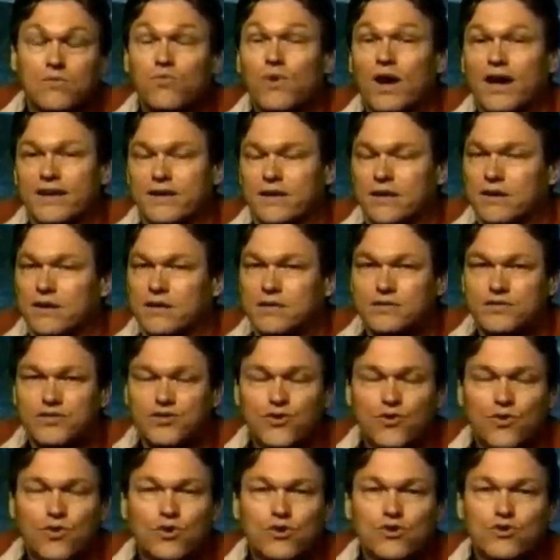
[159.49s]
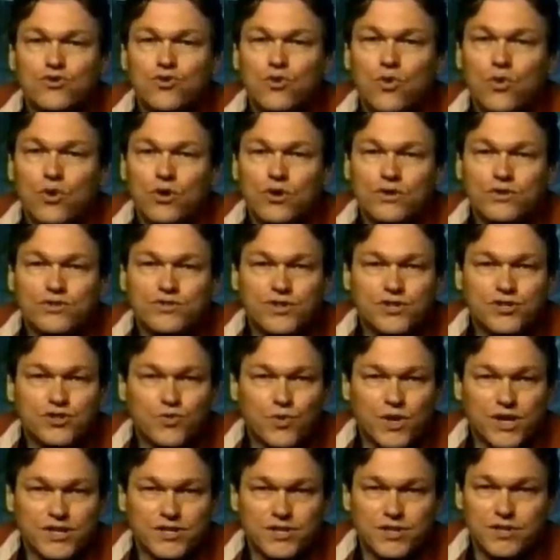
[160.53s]
Right, and it's your
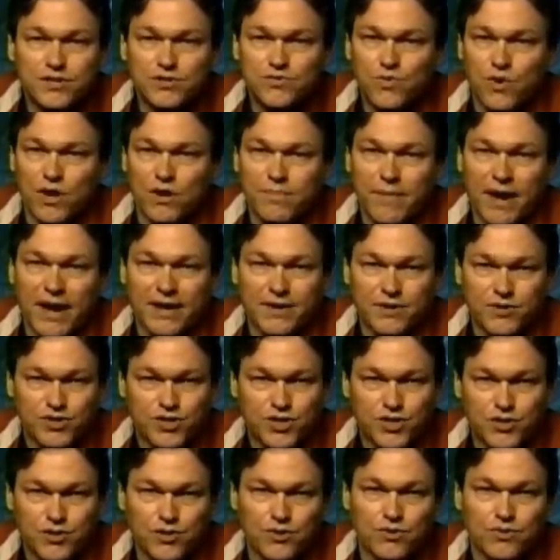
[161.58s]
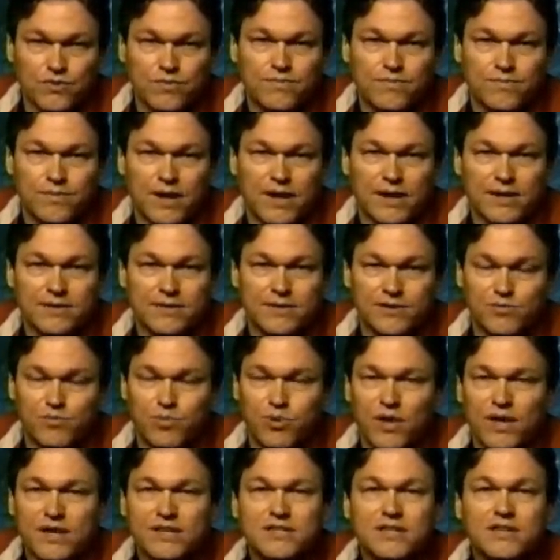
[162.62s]
situation is what matters to you, right? There's
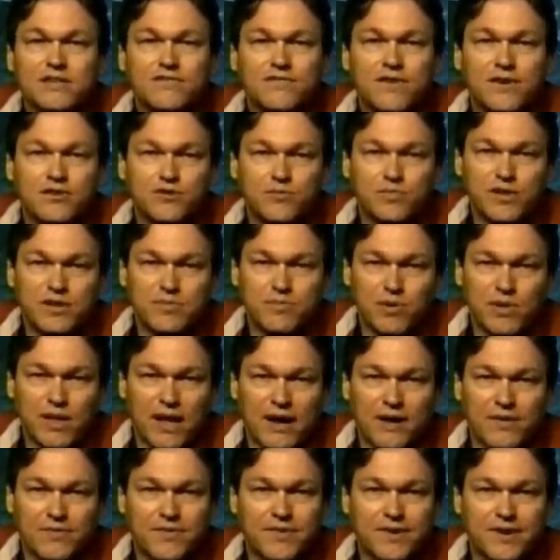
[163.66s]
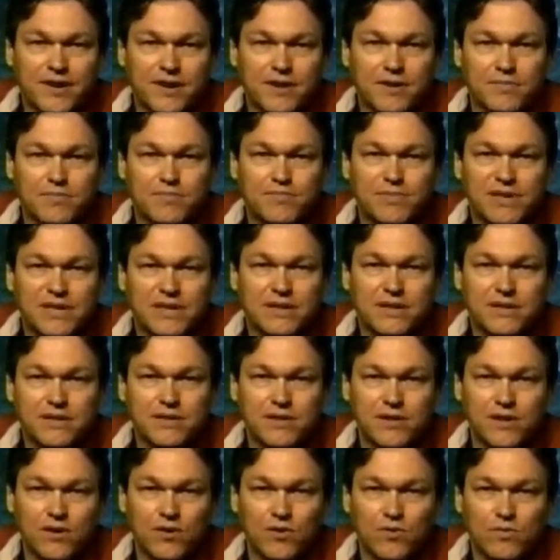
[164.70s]
plenty of other people out there, being
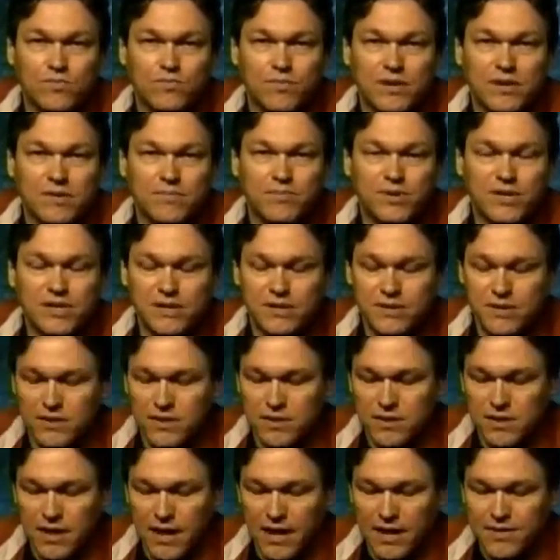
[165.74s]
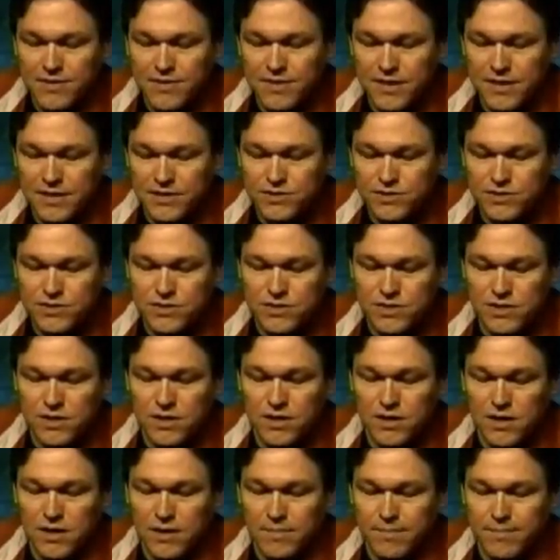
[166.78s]
the atheist
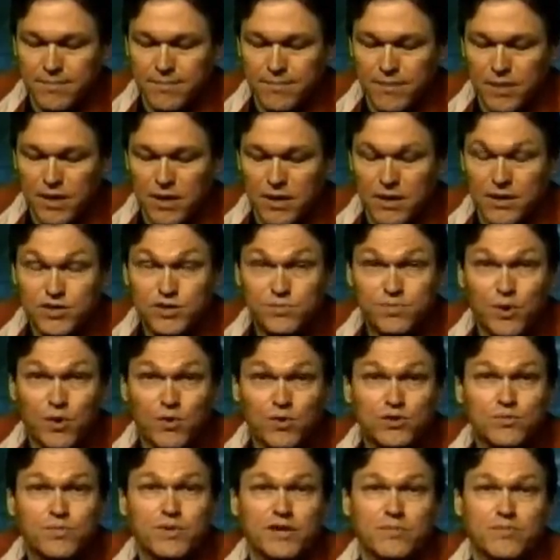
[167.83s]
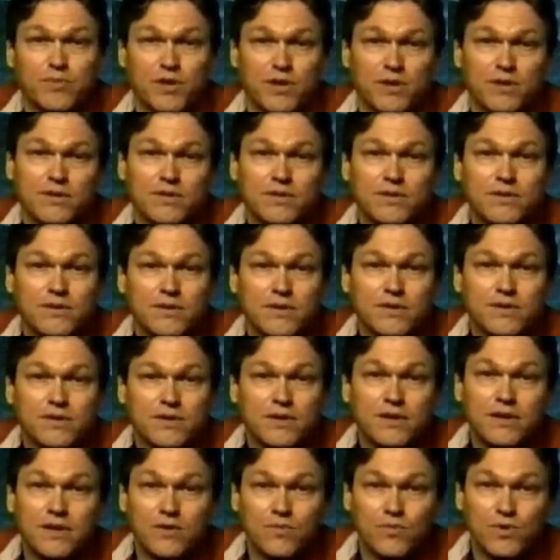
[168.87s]
spokespeople,
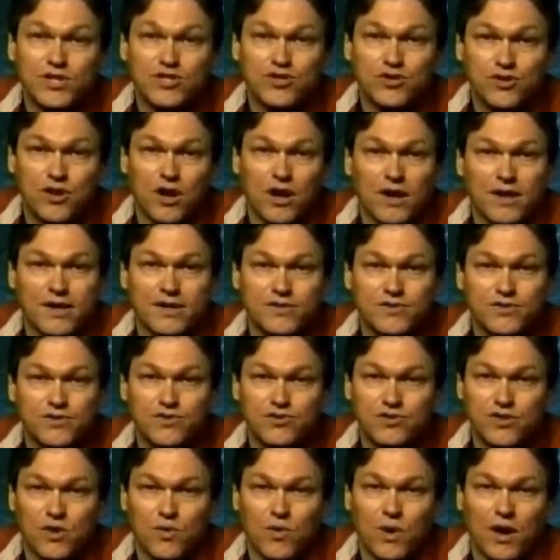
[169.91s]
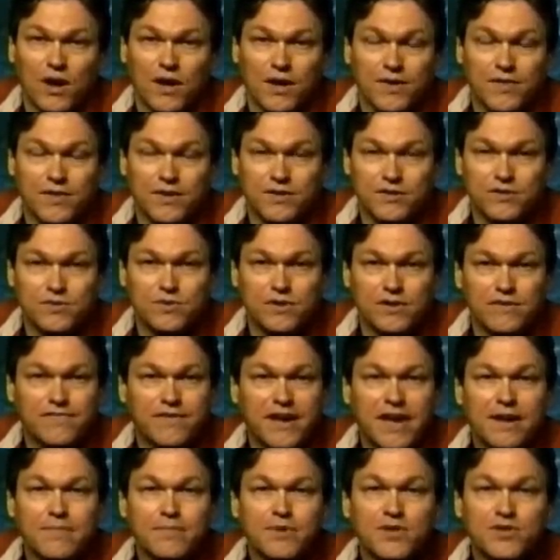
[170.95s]
you know, Richard Dawkins and so on, and they're doing a
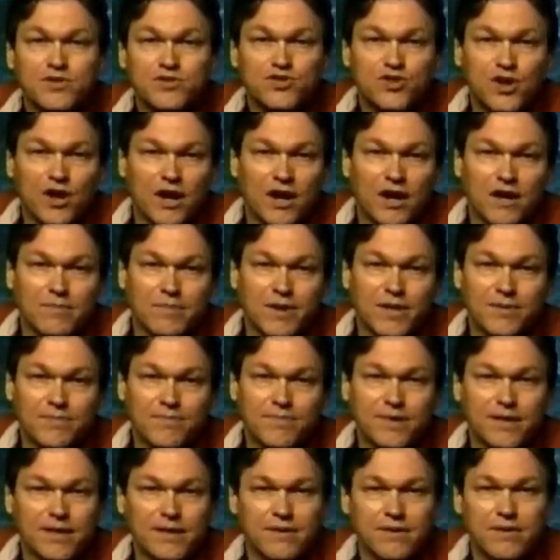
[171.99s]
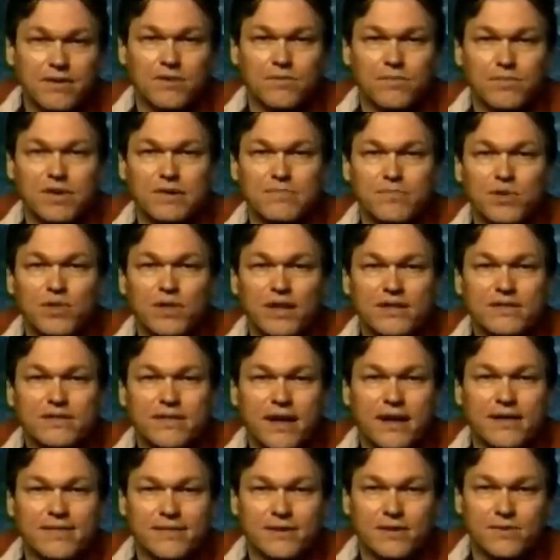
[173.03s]
fabulous job, and you know, people like
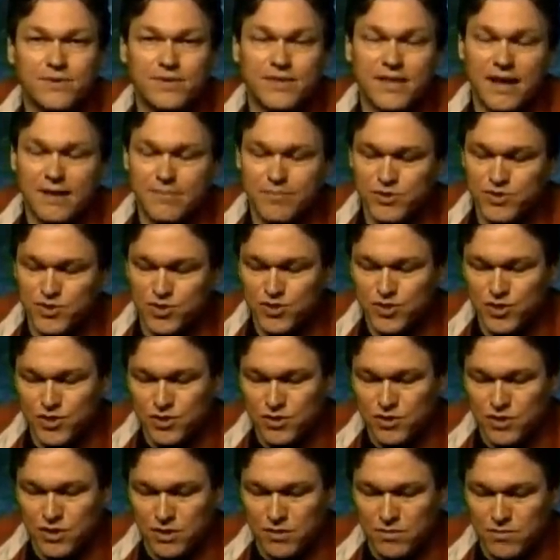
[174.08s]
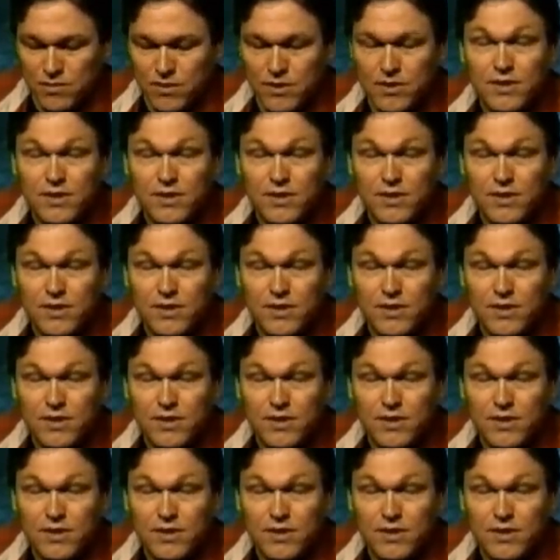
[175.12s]
that are in that position can